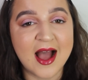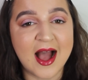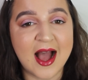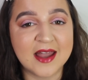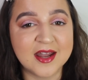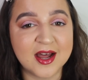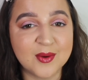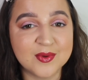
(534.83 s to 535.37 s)

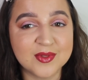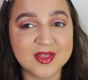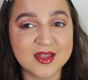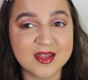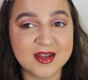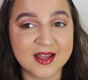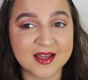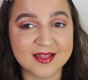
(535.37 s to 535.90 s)
And I will
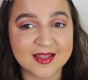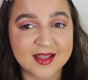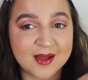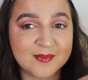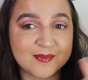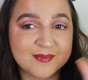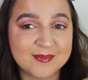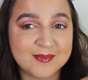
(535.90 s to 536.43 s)
see you next
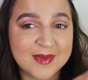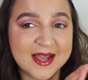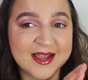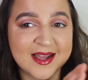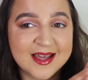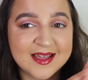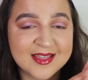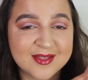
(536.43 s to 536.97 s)
time. Bye
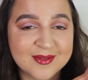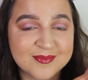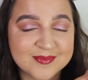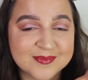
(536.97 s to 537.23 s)
guys.